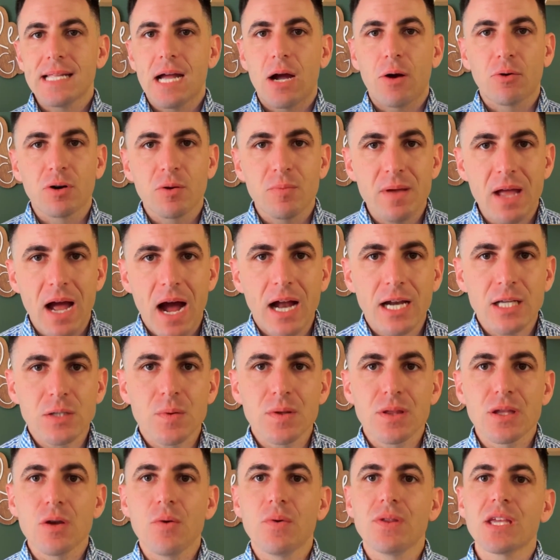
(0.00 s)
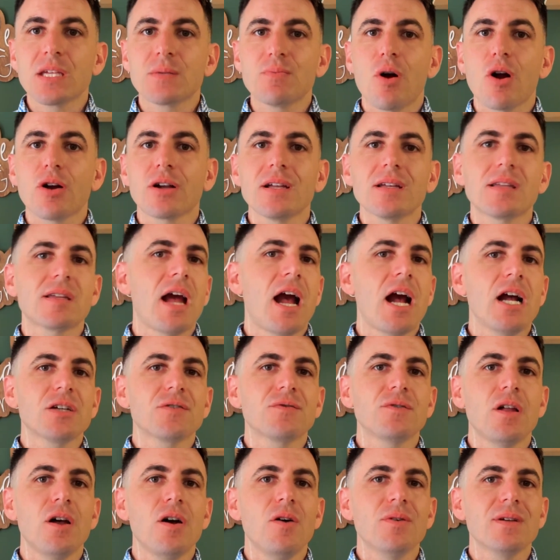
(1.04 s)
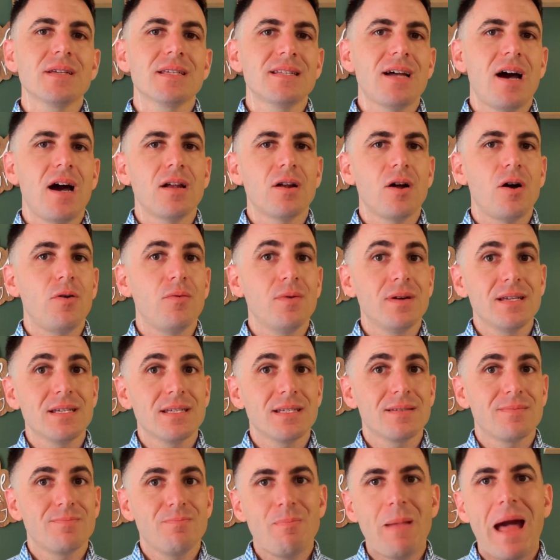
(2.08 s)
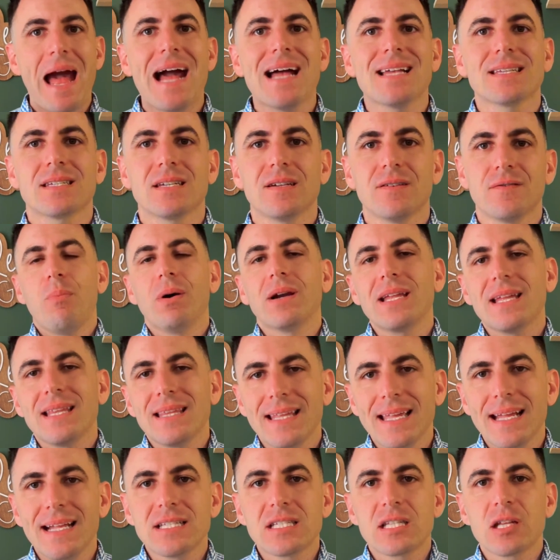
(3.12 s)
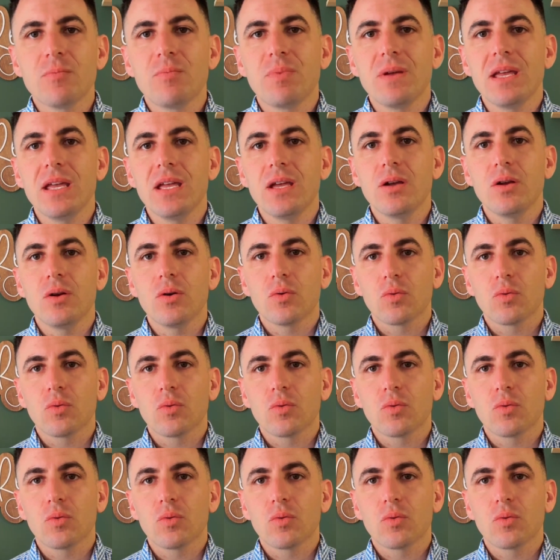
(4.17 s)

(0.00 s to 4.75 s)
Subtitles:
Now, I wanna be honest with you, in this market, cash flow is not always massive, but it needs to be